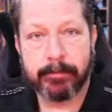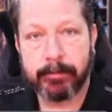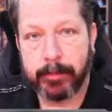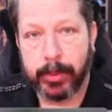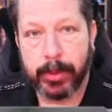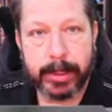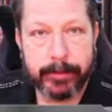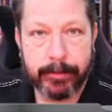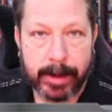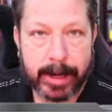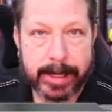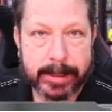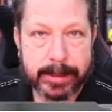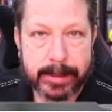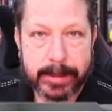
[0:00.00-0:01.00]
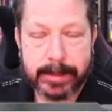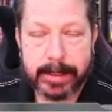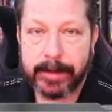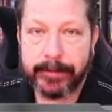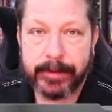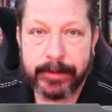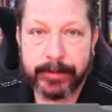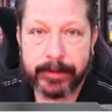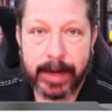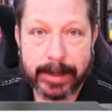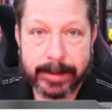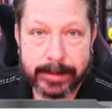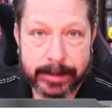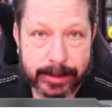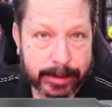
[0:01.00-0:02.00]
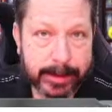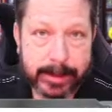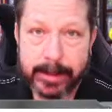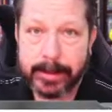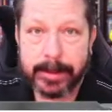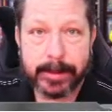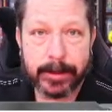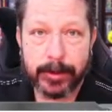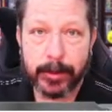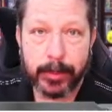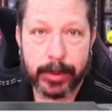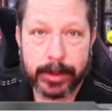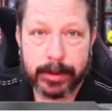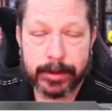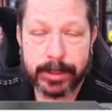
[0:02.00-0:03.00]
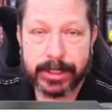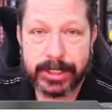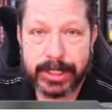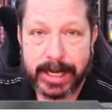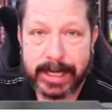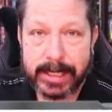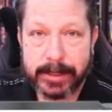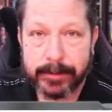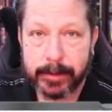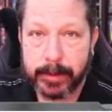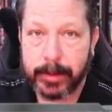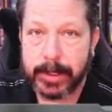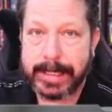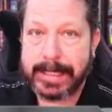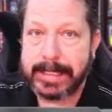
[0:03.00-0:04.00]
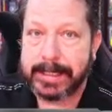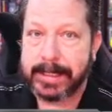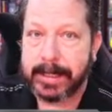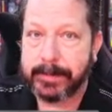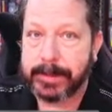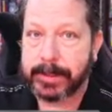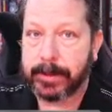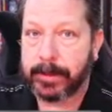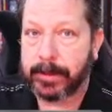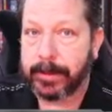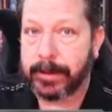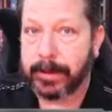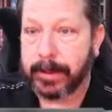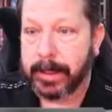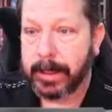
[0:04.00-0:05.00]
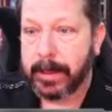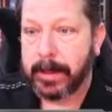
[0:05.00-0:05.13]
pretty right. Now, if you've not done anything to your printer to change, remember E-steps are